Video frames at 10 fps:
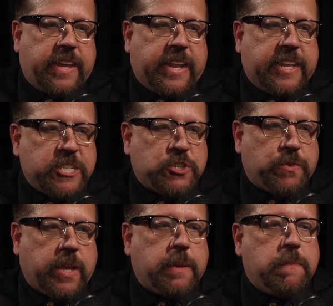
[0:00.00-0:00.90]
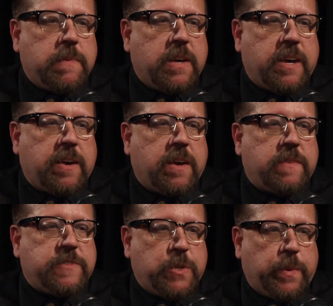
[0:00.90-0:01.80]
and his dream
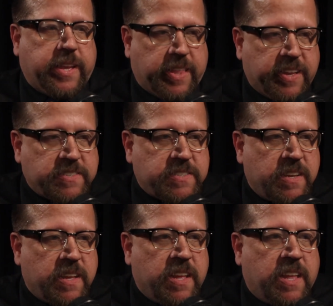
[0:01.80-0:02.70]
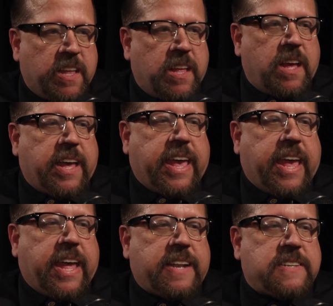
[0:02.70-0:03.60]
of doing this.
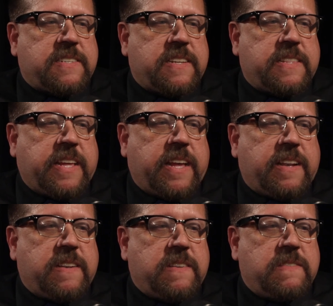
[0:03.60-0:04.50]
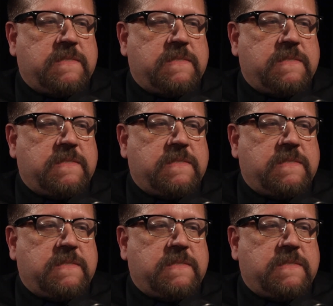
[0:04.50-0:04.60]
And then